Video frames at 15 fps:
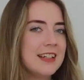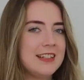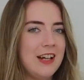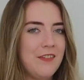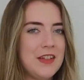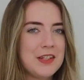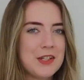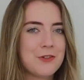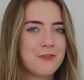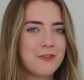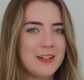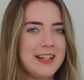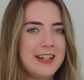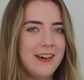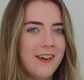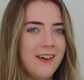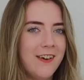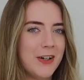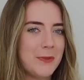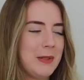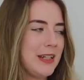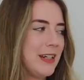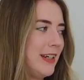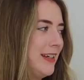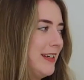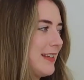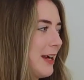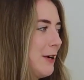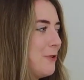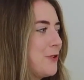Now this is really hard
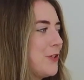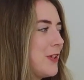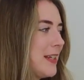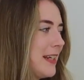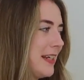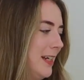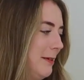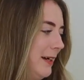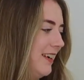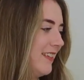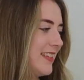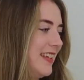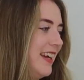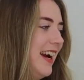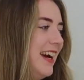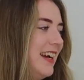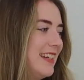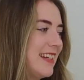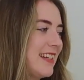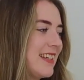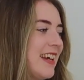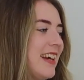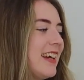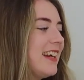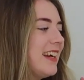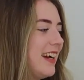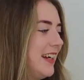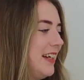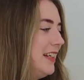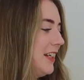because I was just thinking about it, and
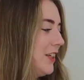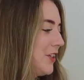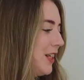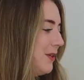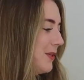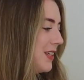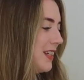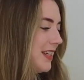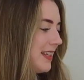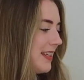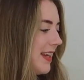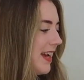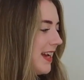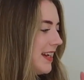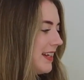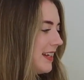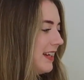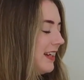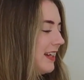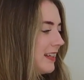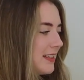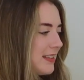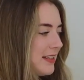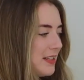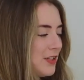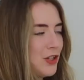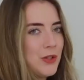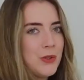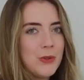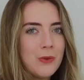I initially wanted to say the
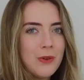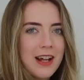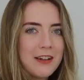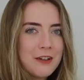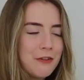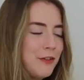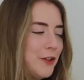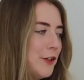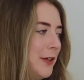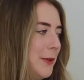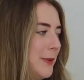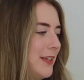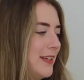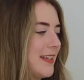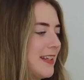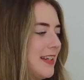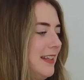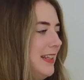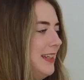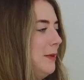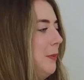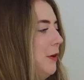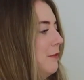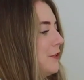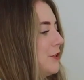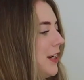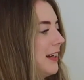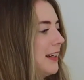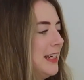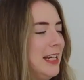2 like furry ones and then the puffer
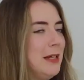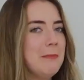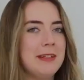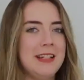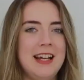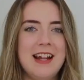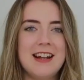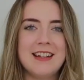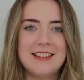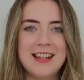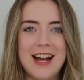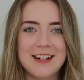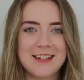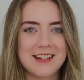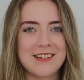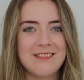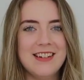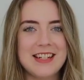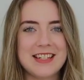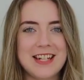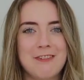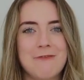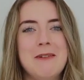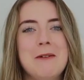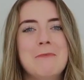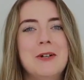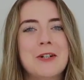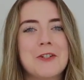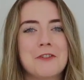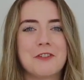jacket, but then that doesn't really give me
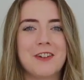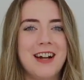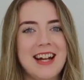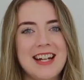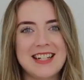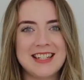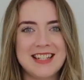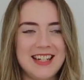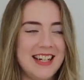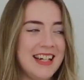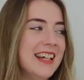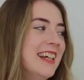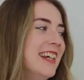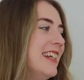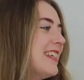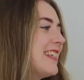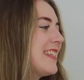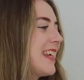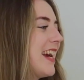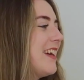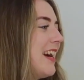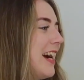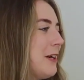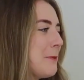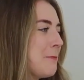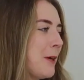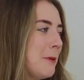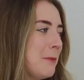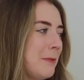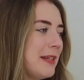much variety. So I would
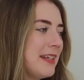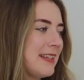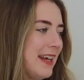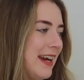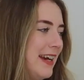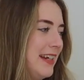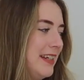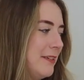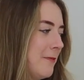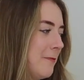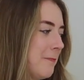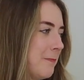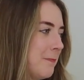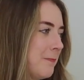probably say